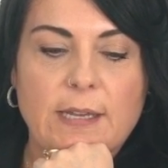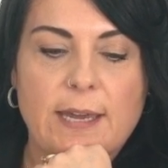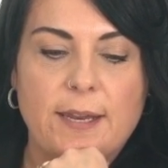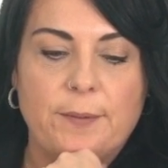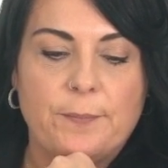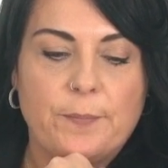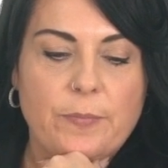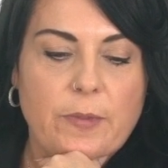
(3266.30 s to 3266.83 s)
Got
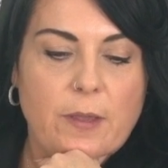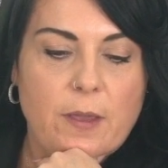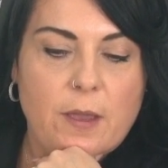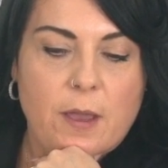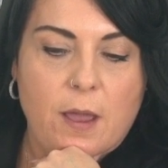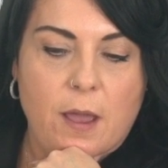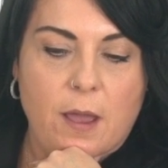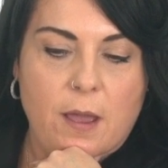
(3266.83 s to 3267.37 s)
it.
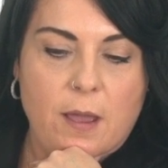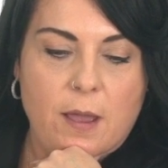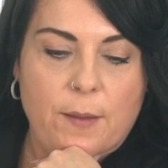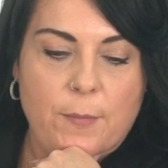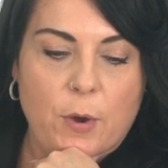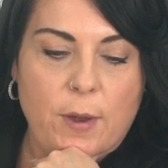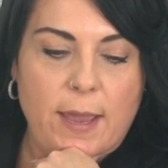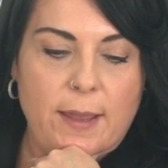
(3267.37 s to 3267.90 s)

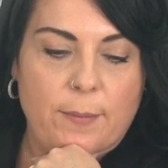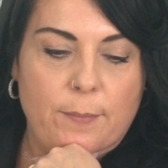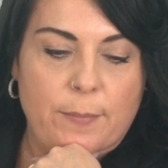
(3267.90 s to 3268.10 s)
Okay,